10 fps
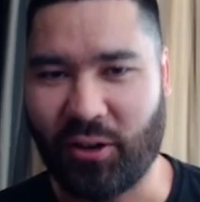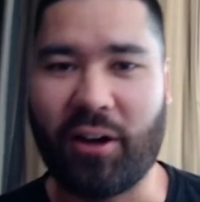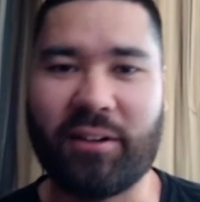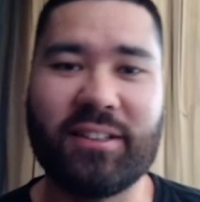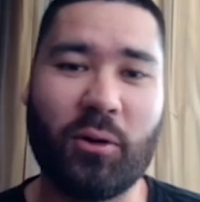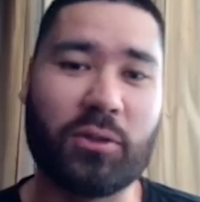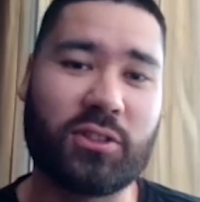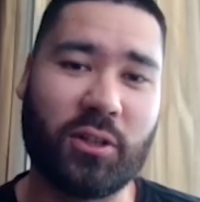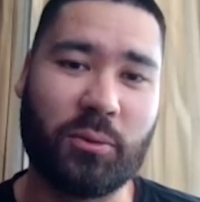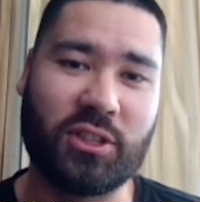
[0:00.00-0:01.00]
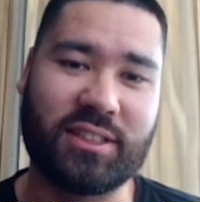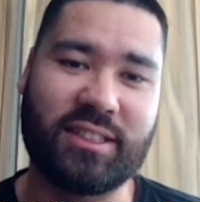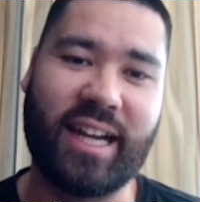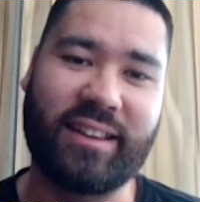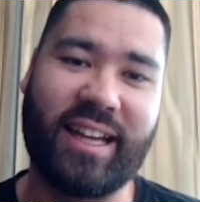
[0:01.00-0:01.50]
Oh, also we should
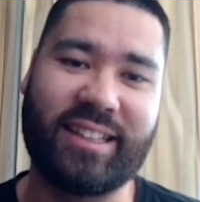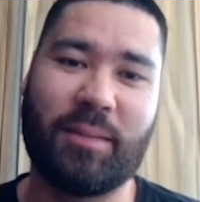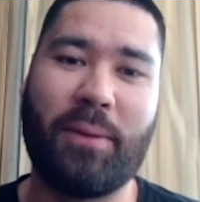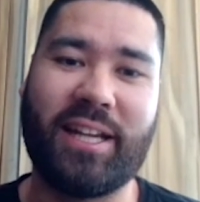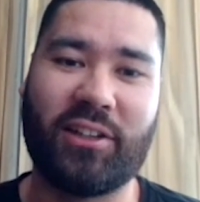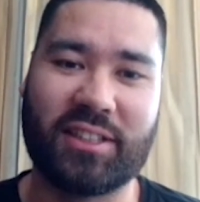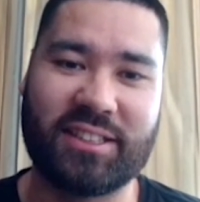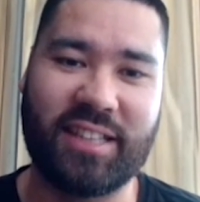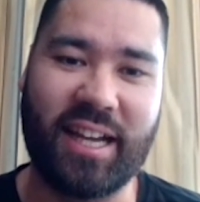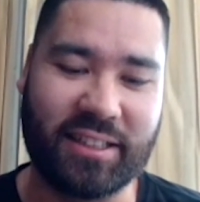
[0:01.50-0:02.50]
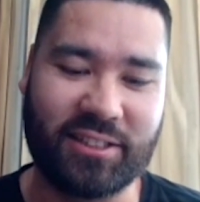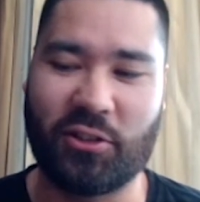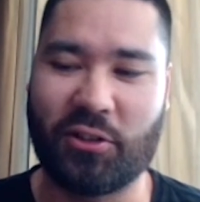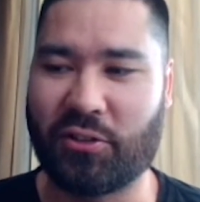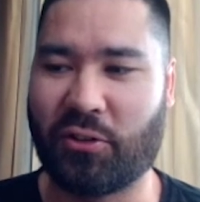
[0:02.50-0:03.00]
state that depending on the state
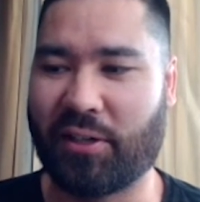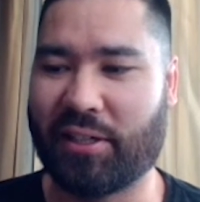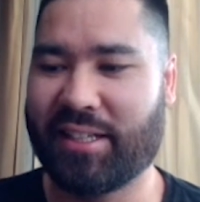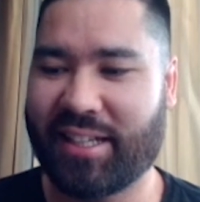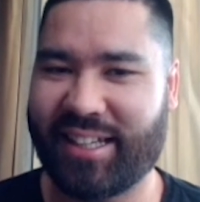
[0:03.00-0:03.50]
you're in.